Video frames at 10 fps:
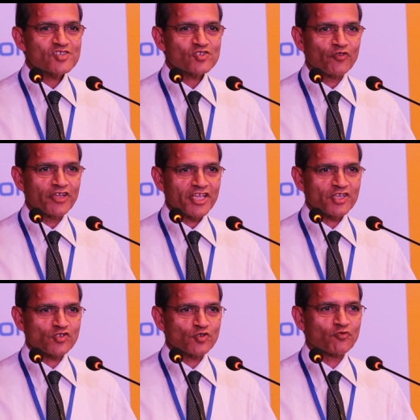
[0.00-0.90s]
So we
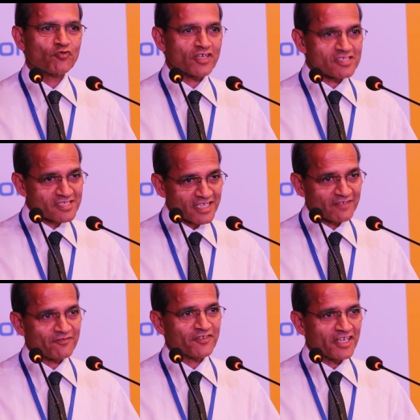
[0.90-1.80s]
need to first
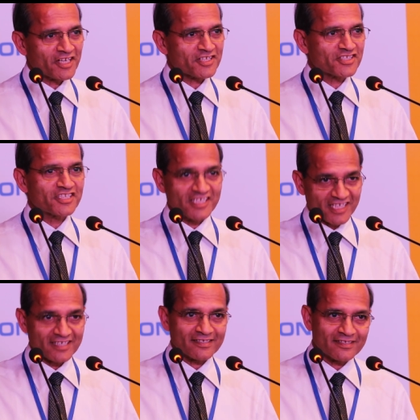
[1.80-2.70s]
have energy here,